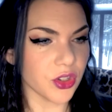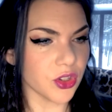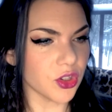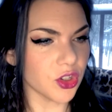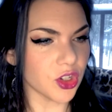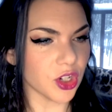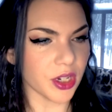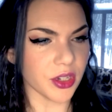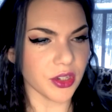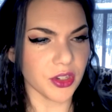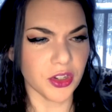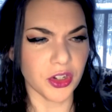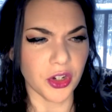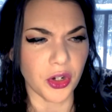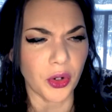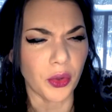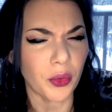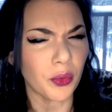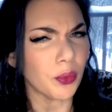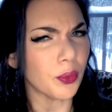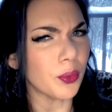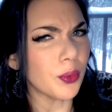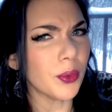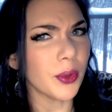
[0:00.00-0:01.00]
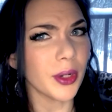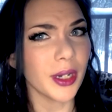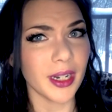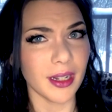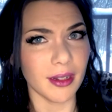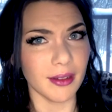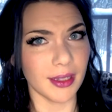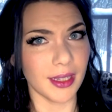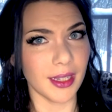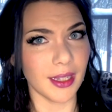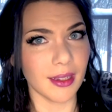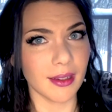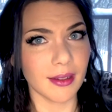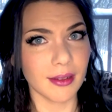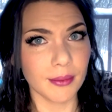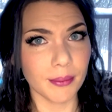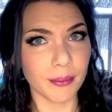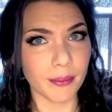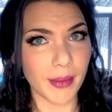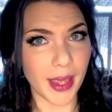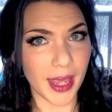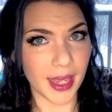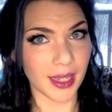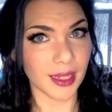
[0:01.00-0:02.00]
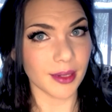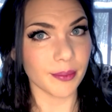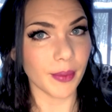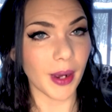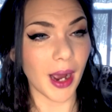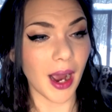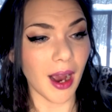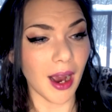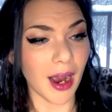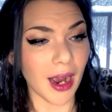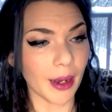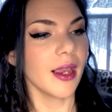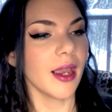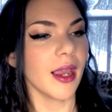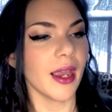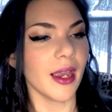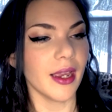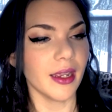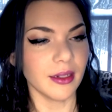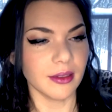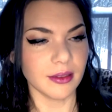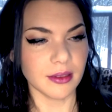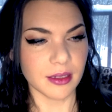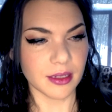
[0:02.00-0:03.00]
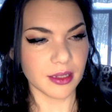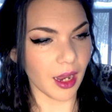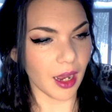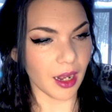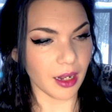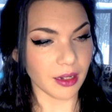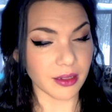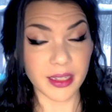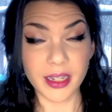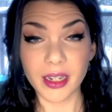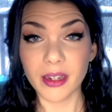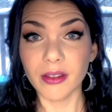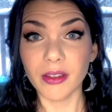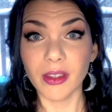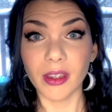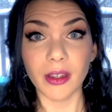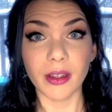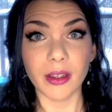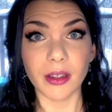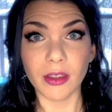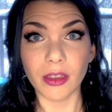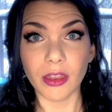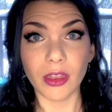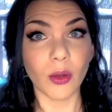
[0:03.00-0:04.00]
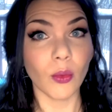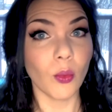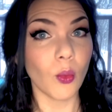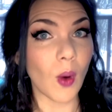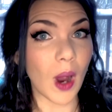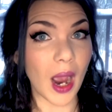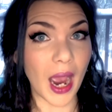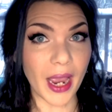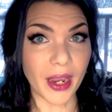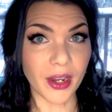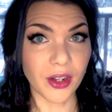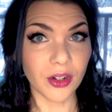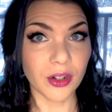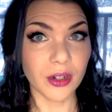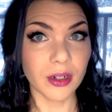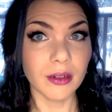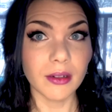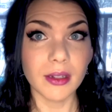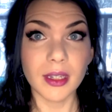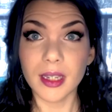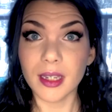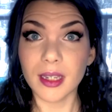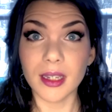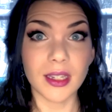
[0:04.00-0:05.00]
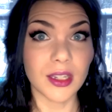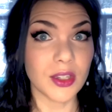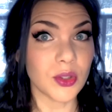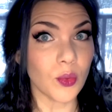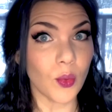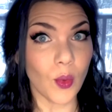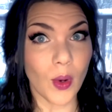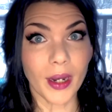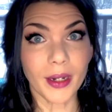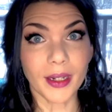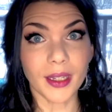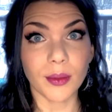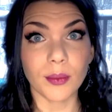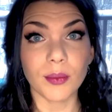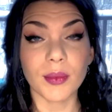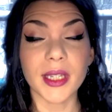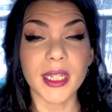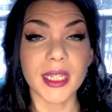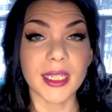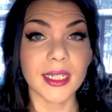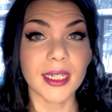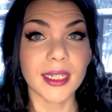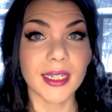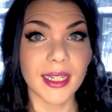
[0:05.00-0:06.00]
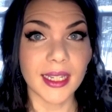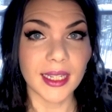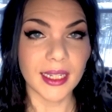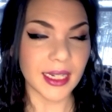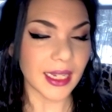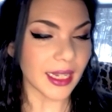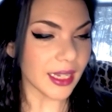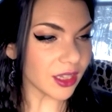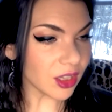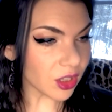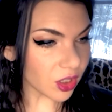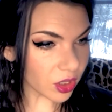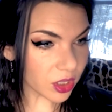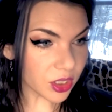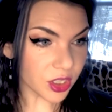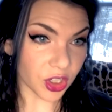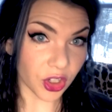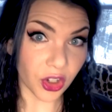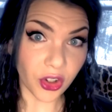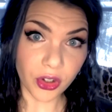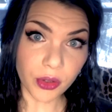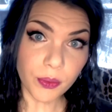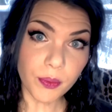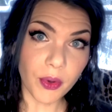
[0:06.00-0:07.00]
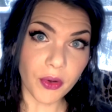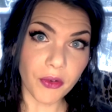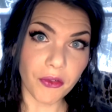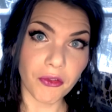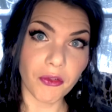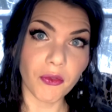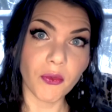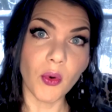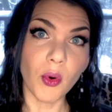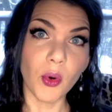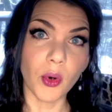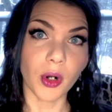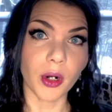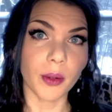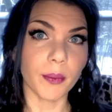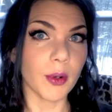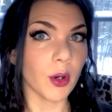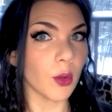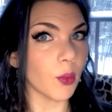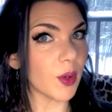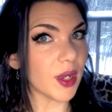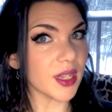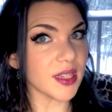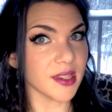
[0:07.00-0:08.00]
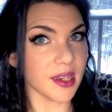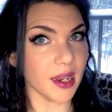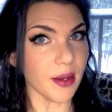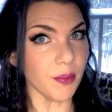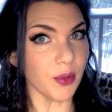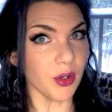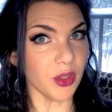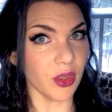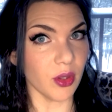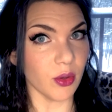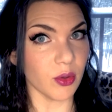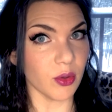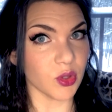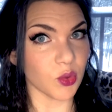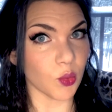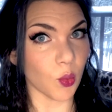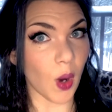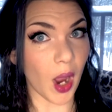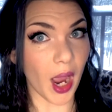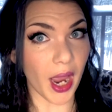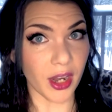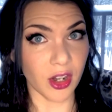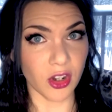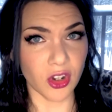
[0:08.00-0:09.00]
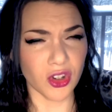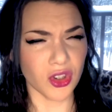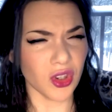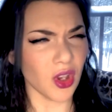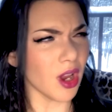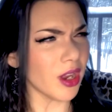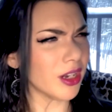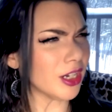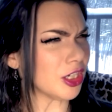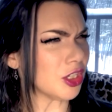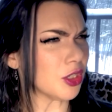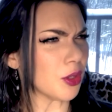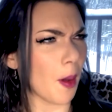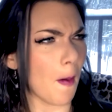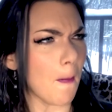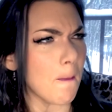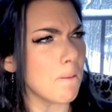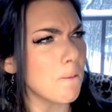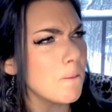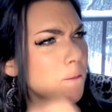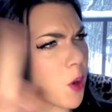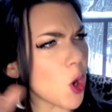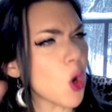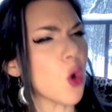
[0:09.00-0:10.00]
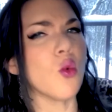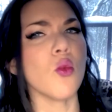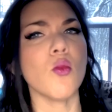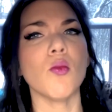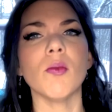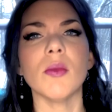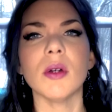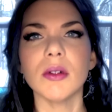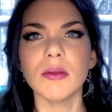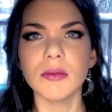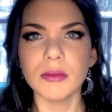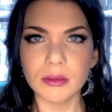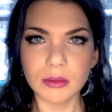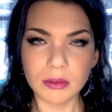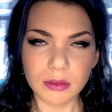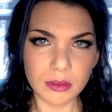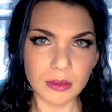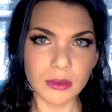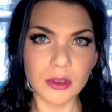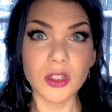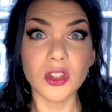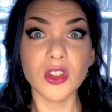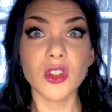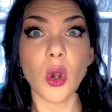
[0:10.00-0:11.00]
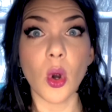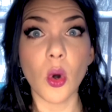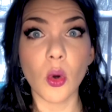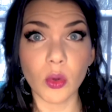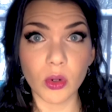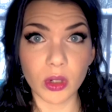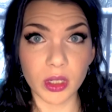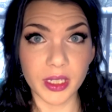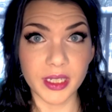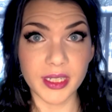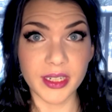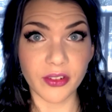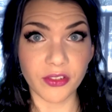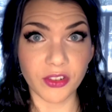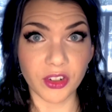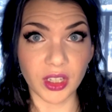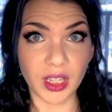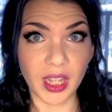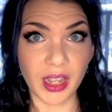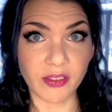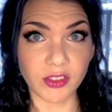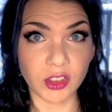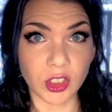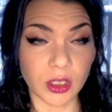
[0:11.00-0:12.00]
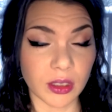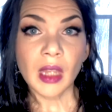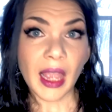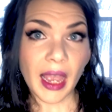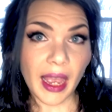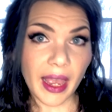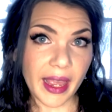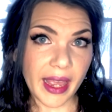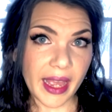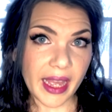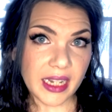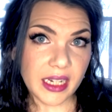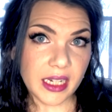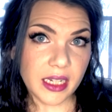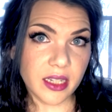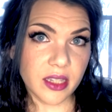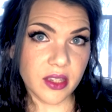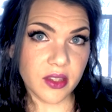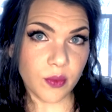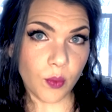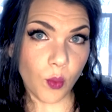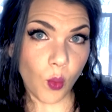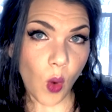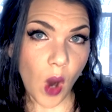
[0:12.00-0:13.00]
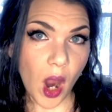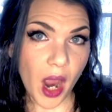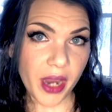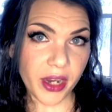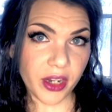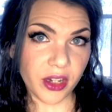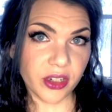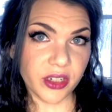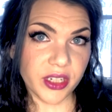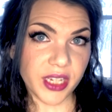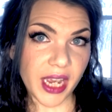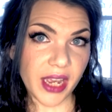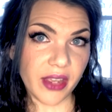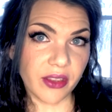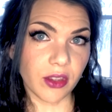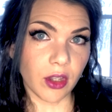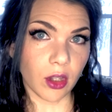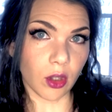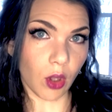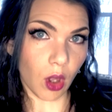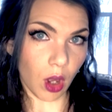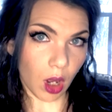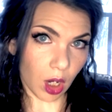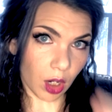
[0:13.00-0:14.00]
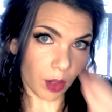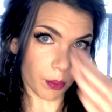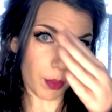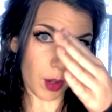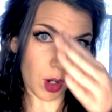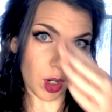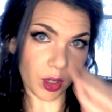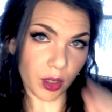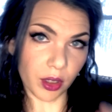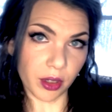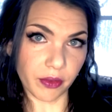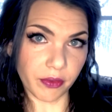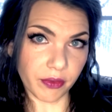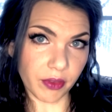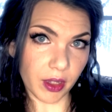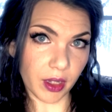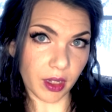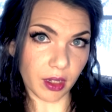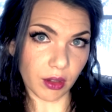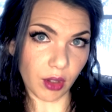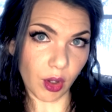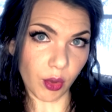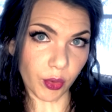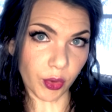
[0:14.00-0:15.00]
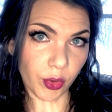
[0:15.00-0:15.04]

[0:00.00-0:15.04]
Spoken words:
just to really make it pop. And I'll tell you, the wire is what completed it. It looked good before, but once I put those wires on, it's just boom, totally different level. I added some wire down the long part of the lower